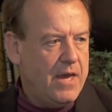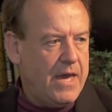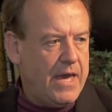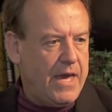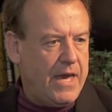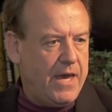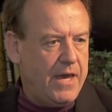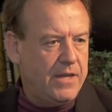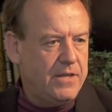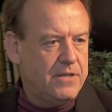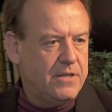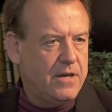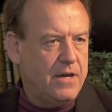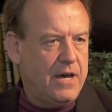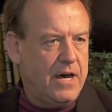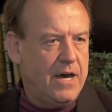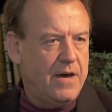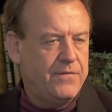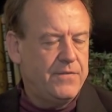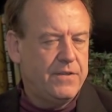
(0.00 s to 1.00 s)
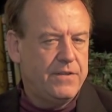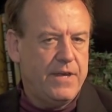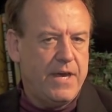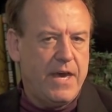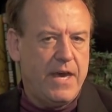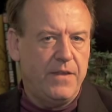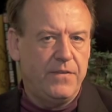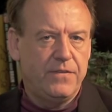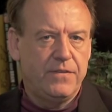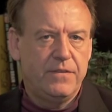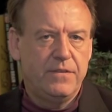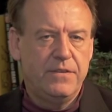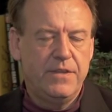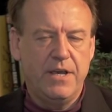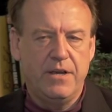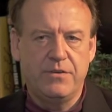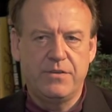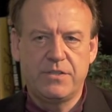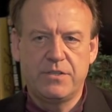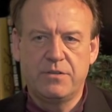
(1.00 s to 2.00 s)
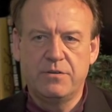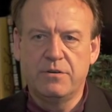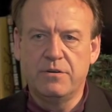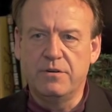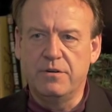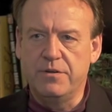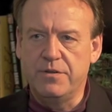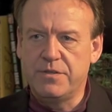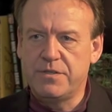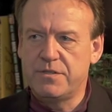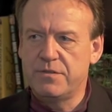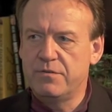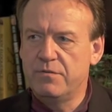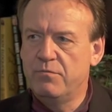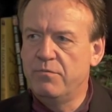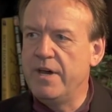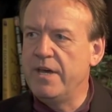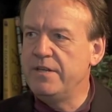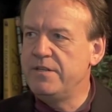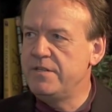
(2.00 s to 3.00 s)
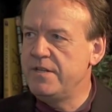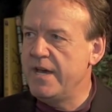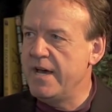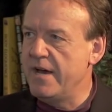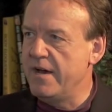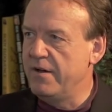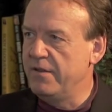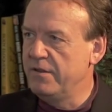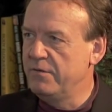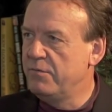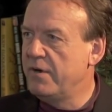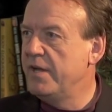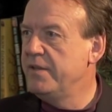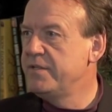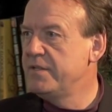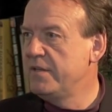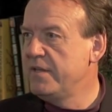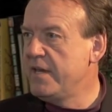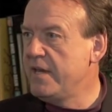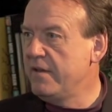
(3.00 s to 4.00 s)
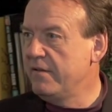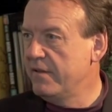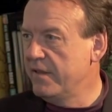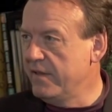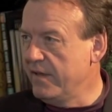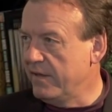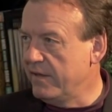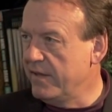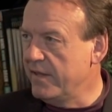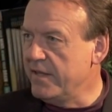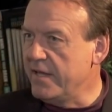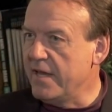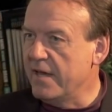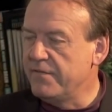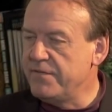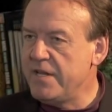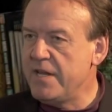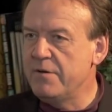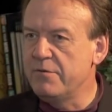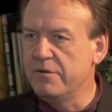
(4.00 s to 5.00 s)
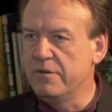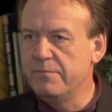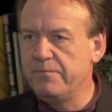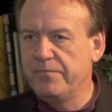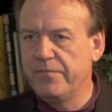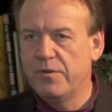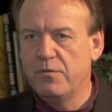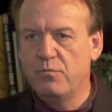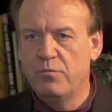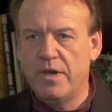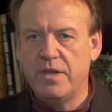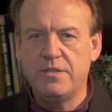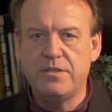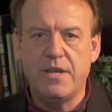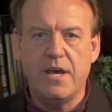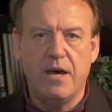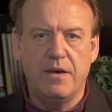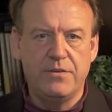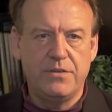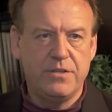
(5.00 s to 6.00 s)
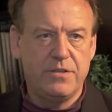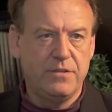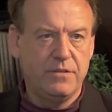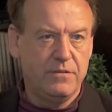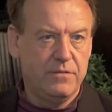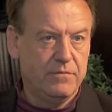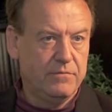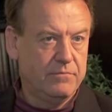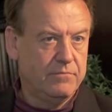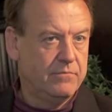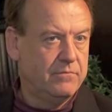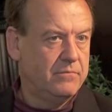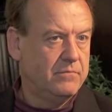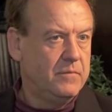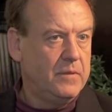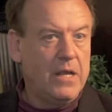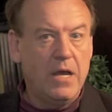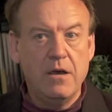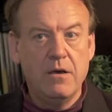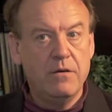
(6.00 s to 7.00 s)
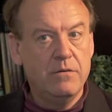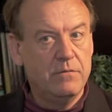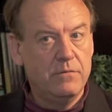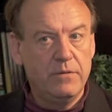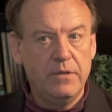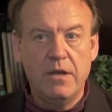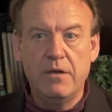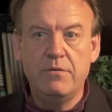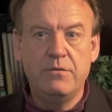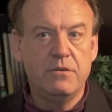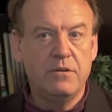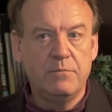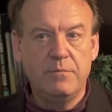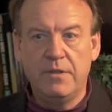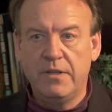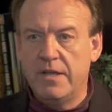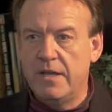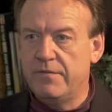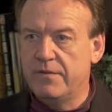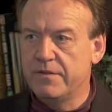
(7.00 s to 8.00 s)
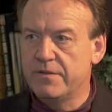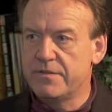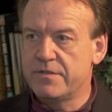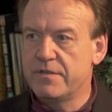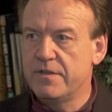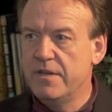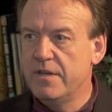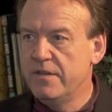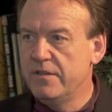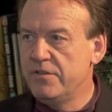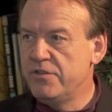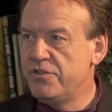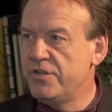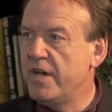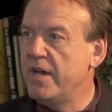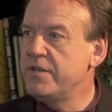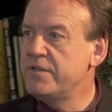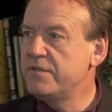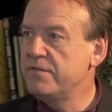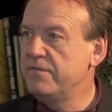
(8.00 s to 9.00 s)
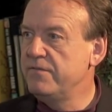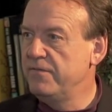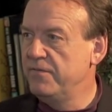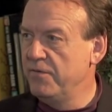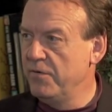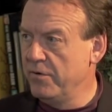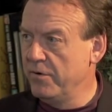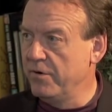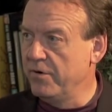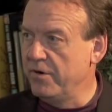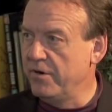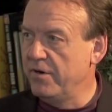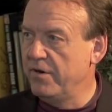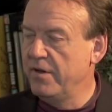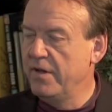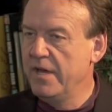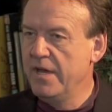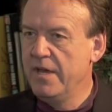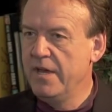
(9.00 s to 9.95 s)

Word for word: And after that, their scores went down, the ones in the, in the, in the EFT group went down to low, low normal levels, just four